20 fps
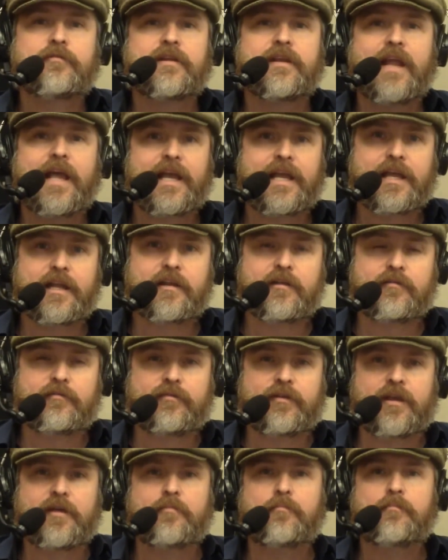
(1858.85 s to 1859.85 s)

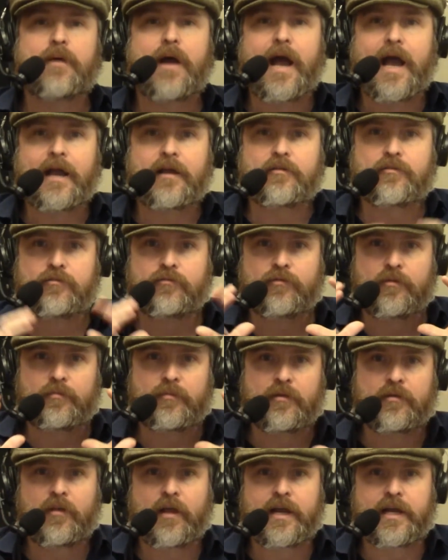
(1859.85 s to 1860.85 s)
negative impacts from
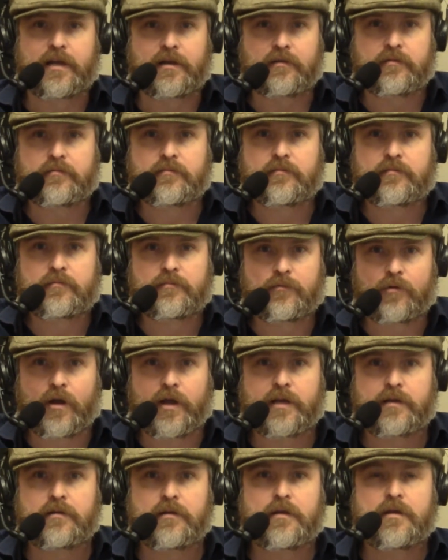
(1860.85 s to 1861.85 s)
the light,
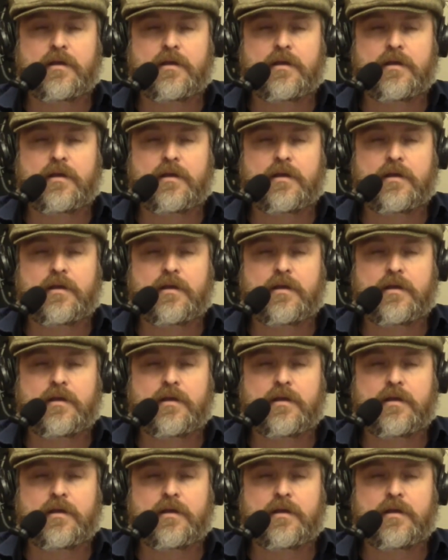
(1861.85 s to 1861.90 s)
right?